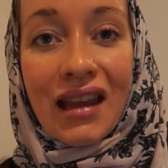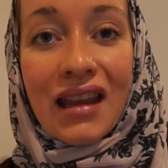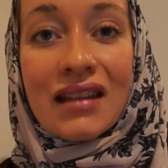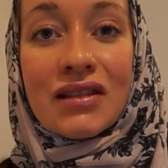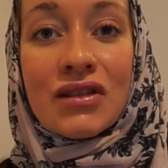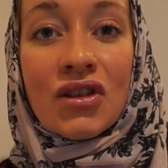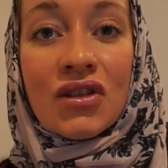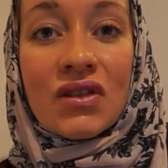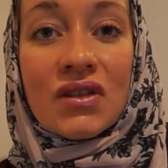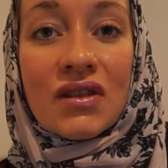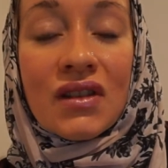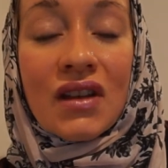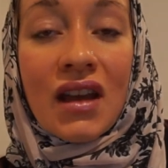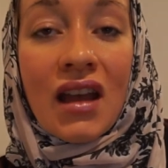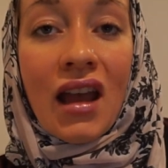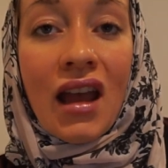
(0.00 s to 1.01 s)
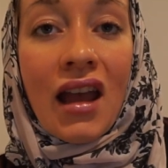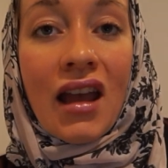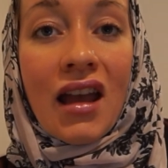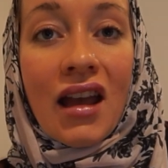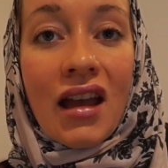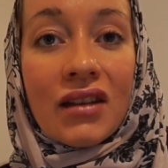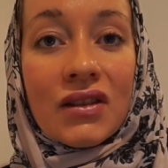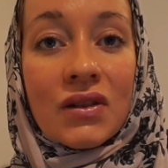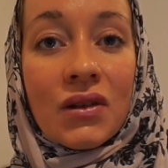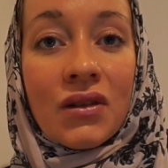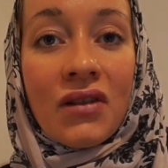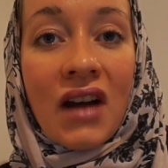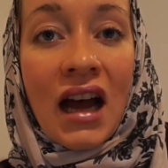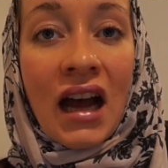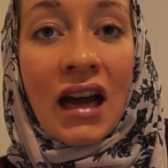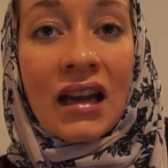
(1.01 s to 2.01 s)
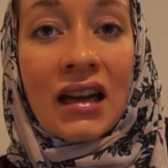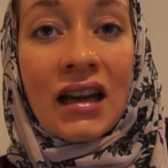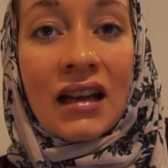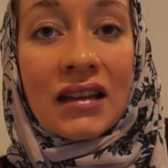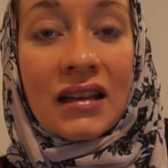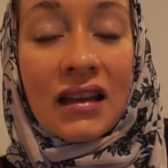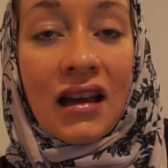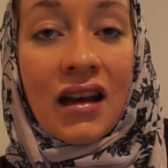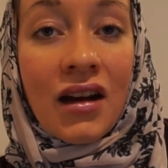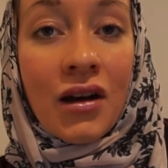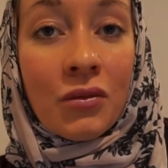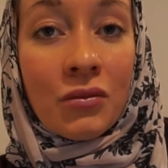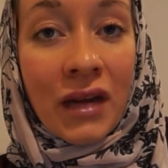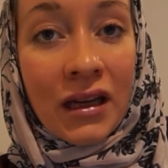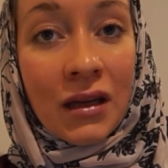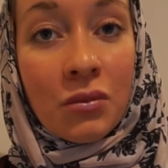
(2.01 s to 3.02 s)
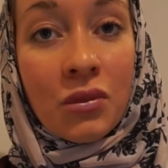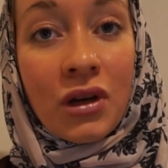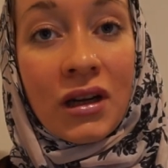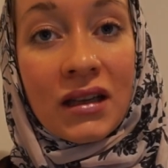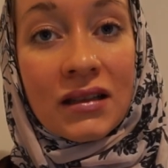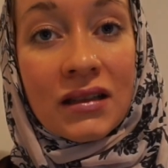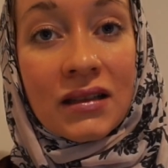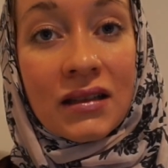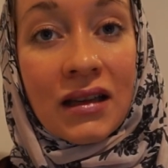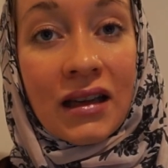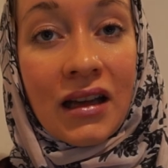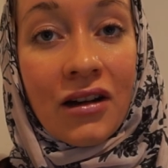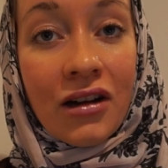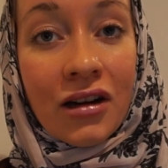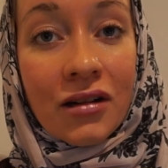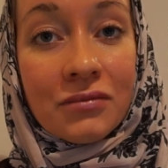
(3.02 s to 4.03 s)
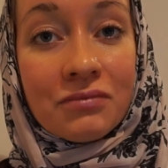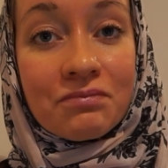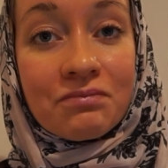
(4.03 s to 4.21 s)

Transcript: It's just sort of highlighting how manipulated they are.